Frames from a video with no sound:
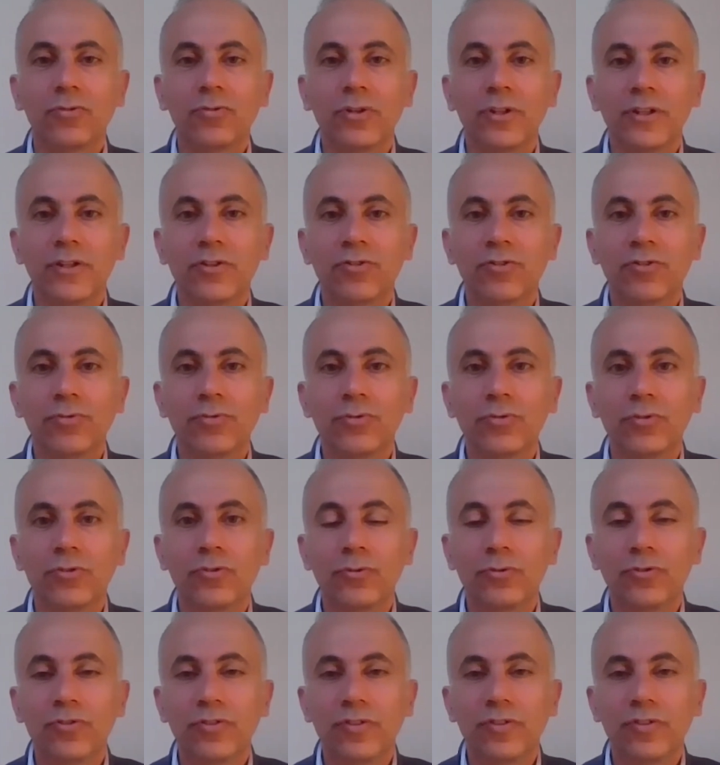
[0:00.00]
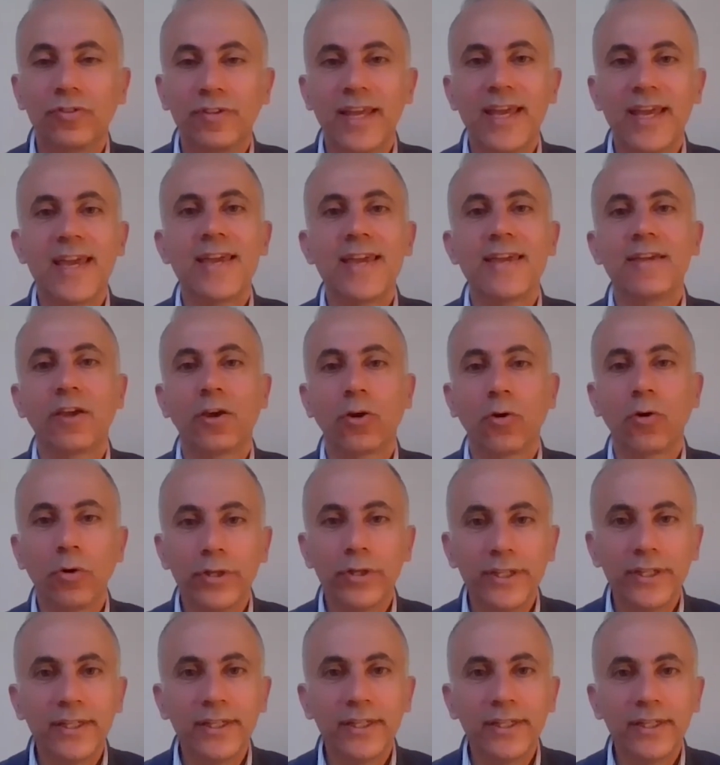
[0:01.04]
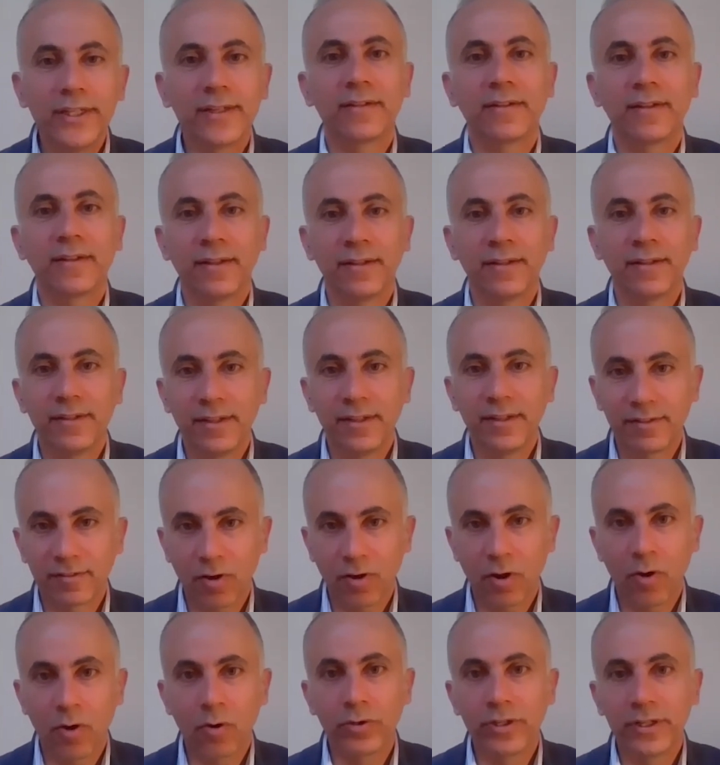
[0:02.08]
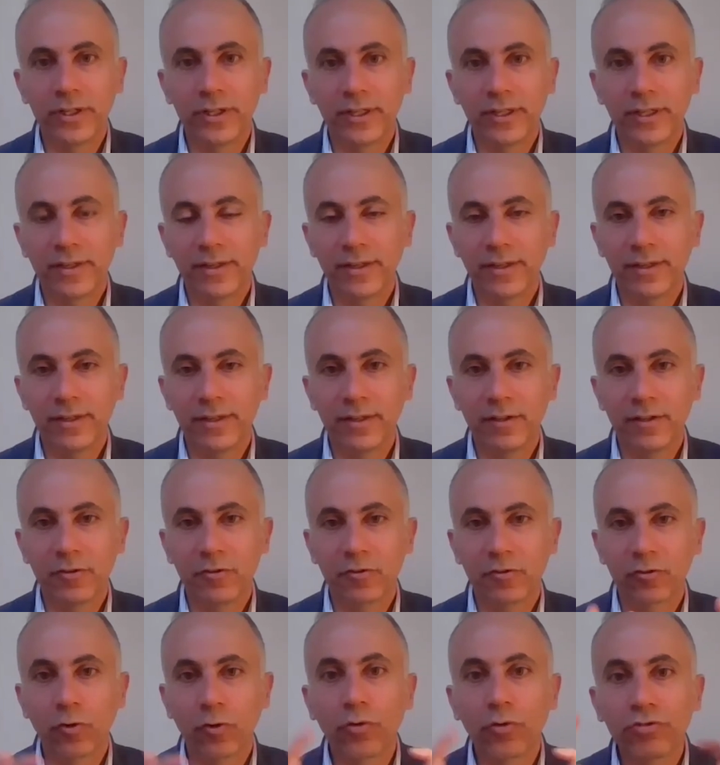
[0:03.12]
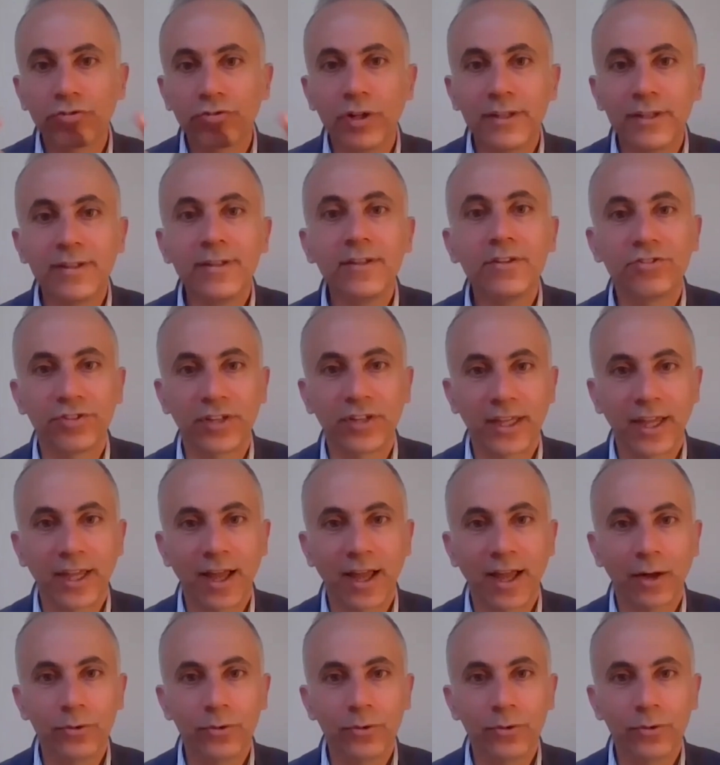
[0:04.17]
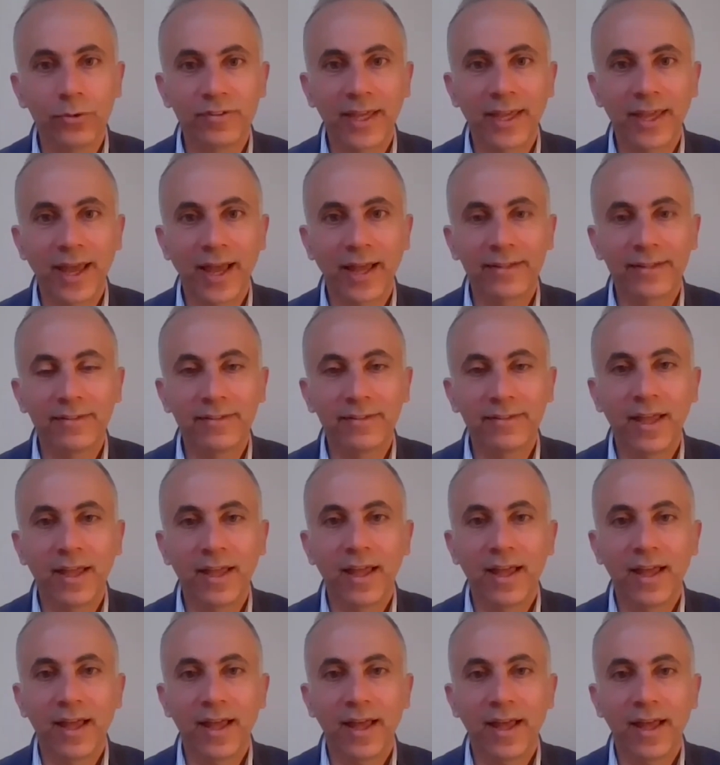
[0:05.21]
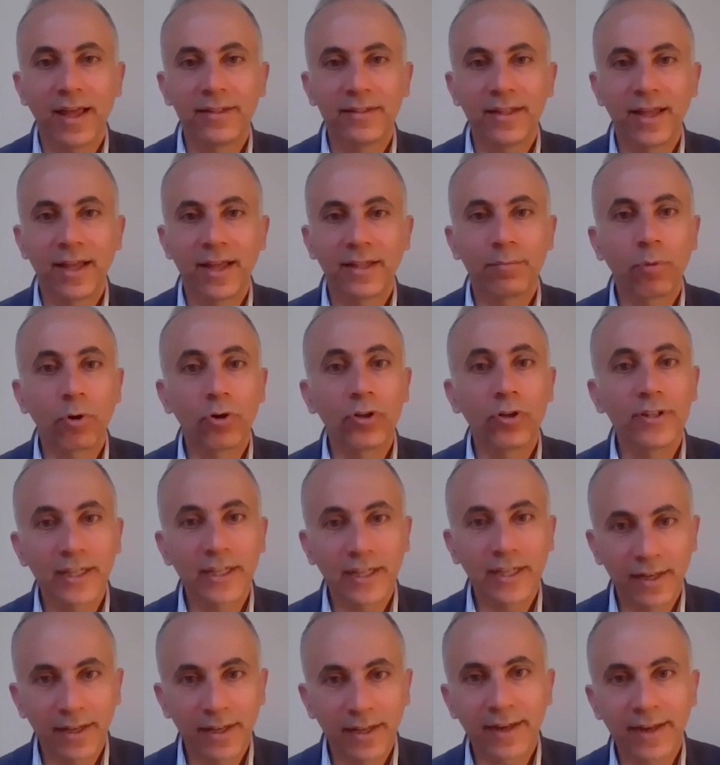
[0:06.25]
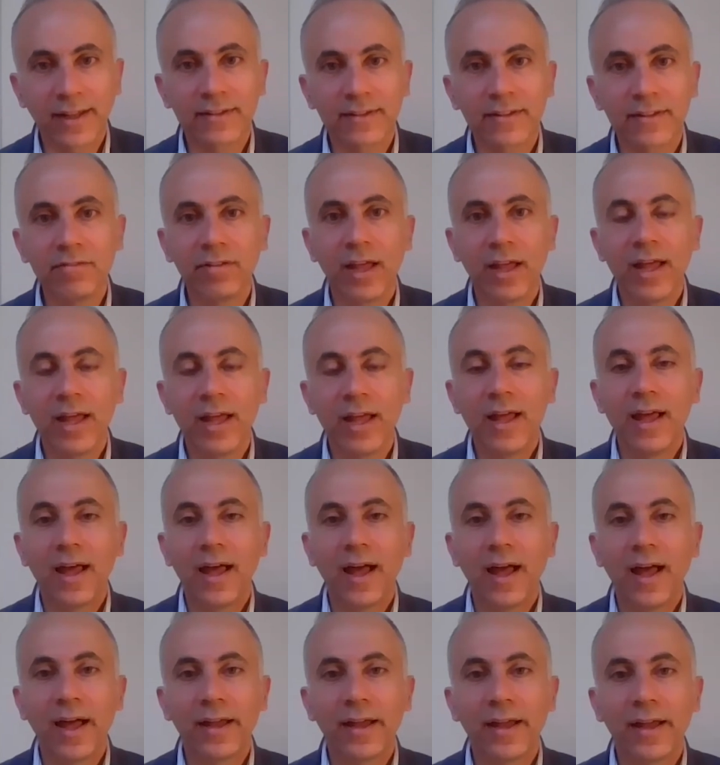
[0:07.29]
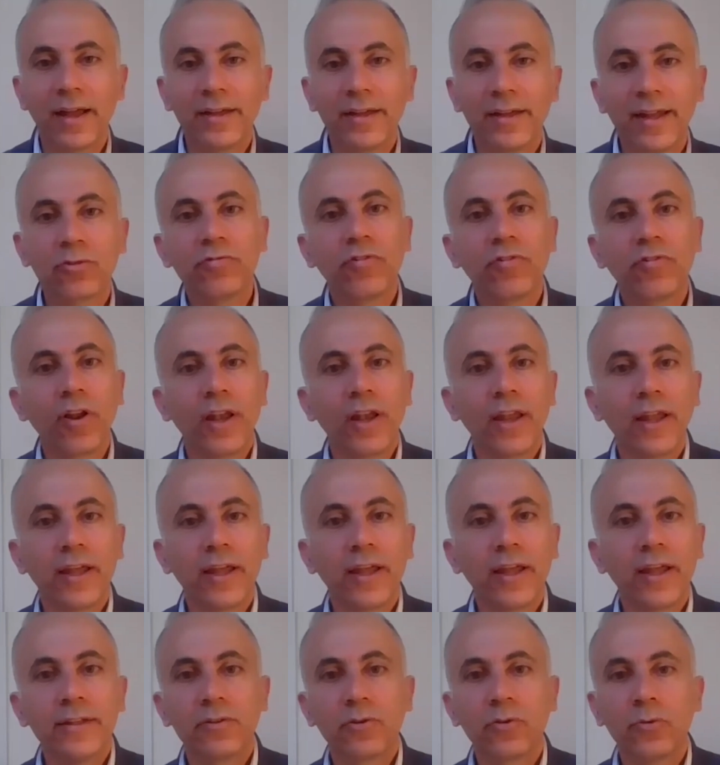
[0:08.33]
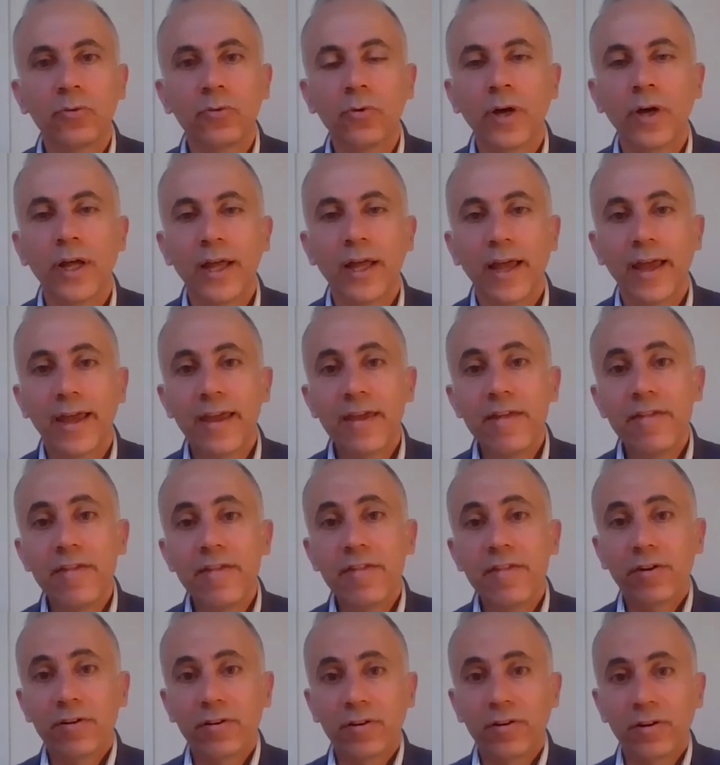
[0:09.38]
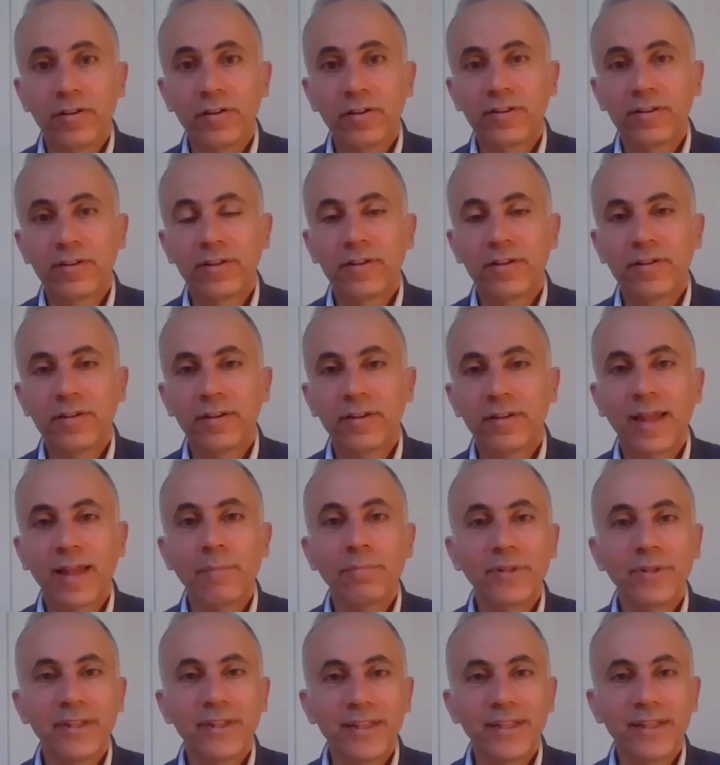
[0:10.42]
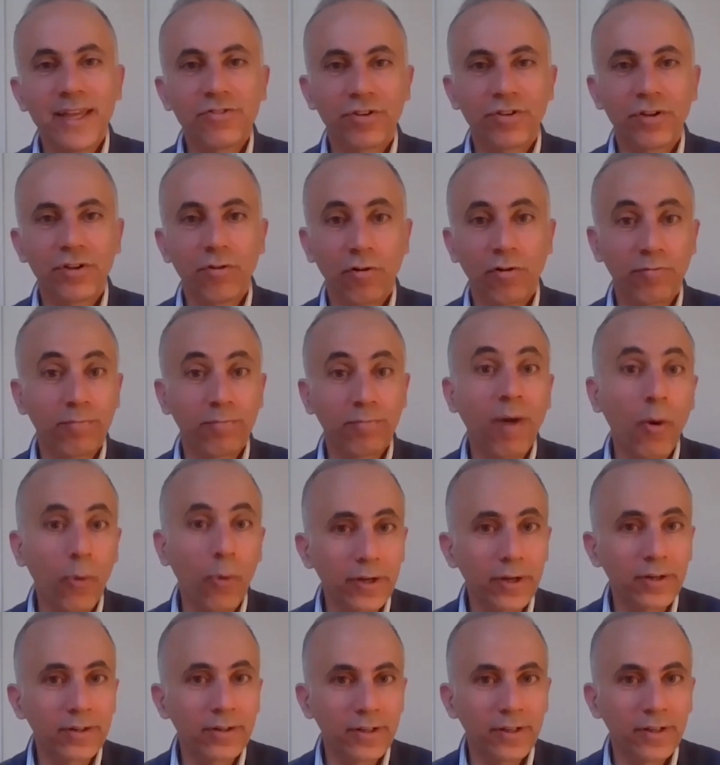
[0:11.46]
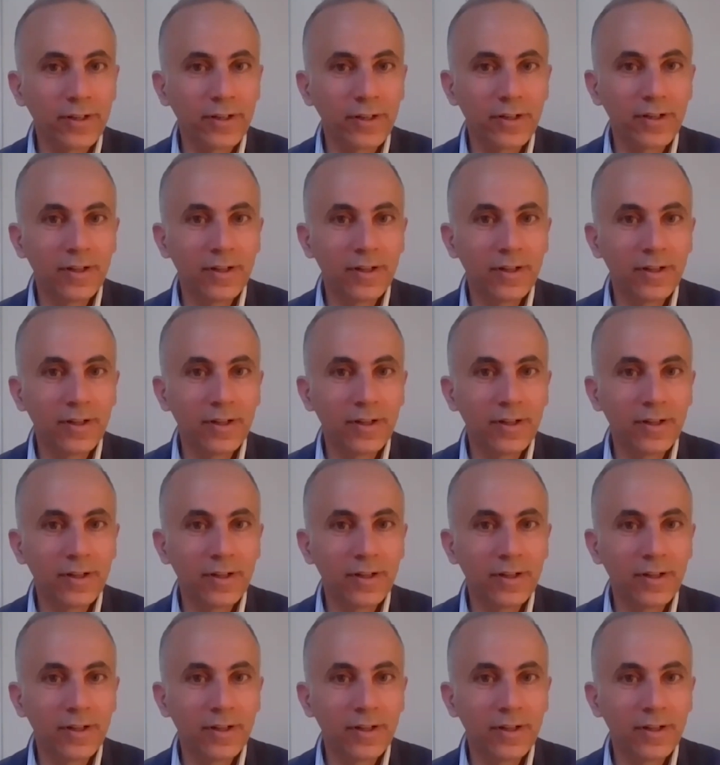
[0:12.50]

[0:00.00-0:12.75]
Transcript: to, to, to stay coherent in its own uh, social teaching, I would say, and, and, and political narrative, and not to fall into either the, the temptation of power,